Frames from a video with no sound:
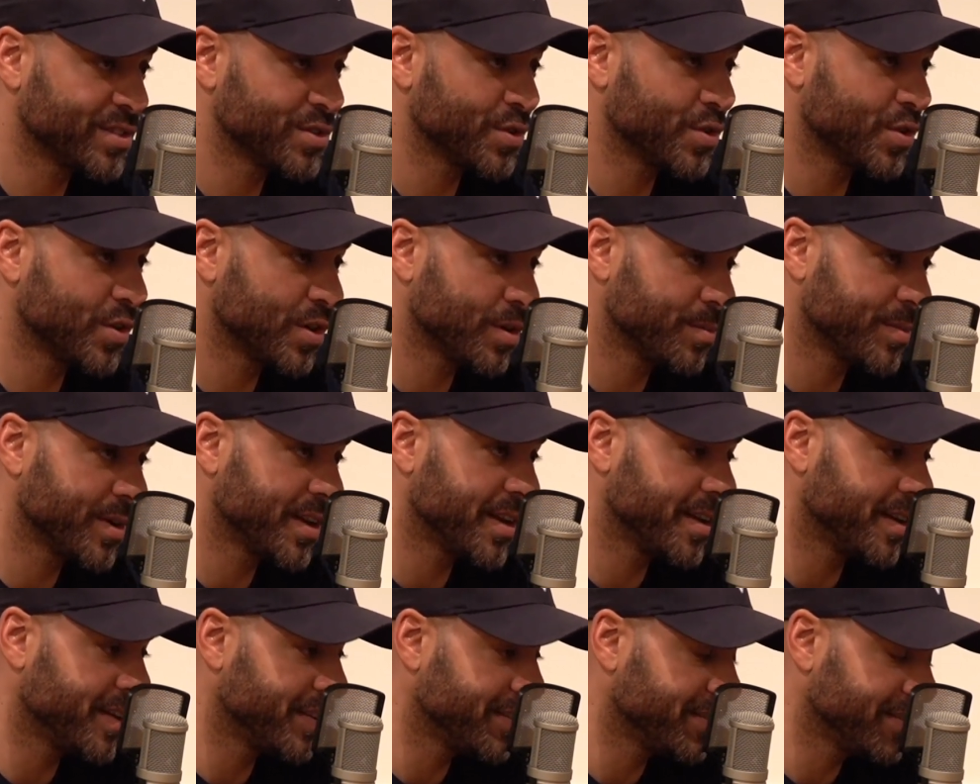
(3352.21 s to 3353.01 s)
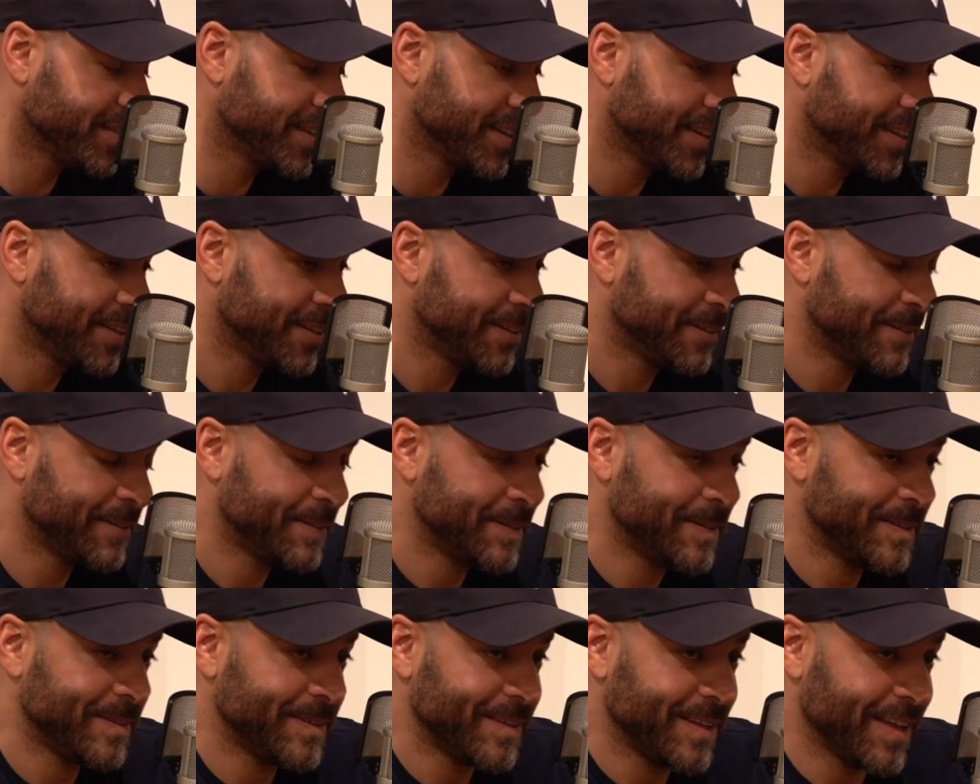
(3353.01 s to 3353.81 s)
tournament
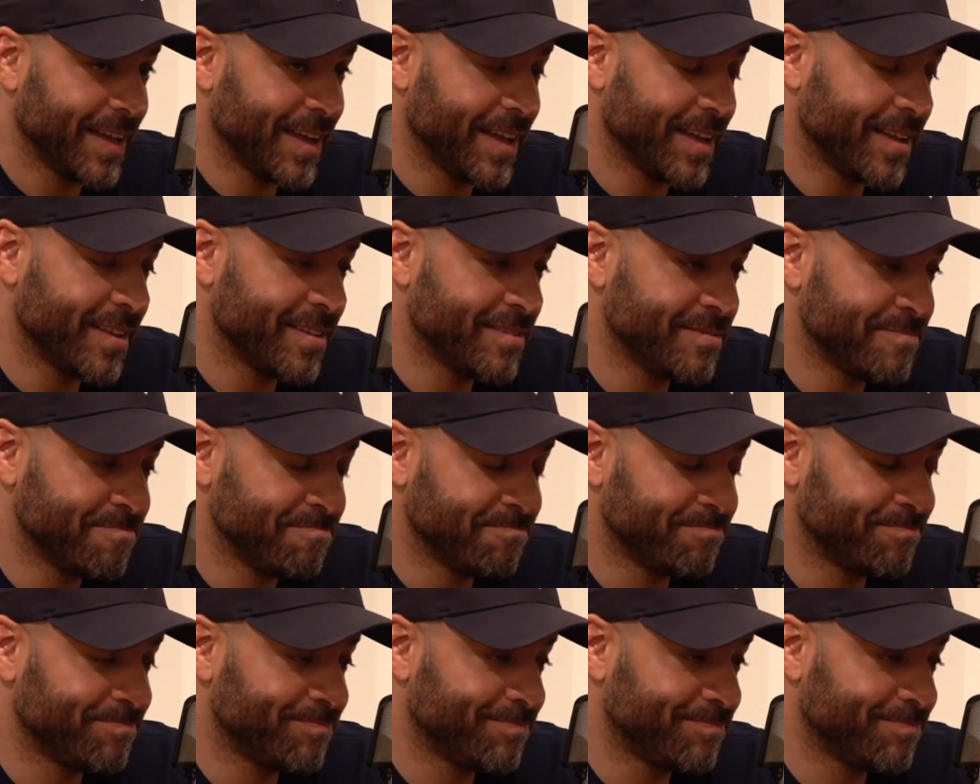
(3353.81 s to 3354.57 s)
and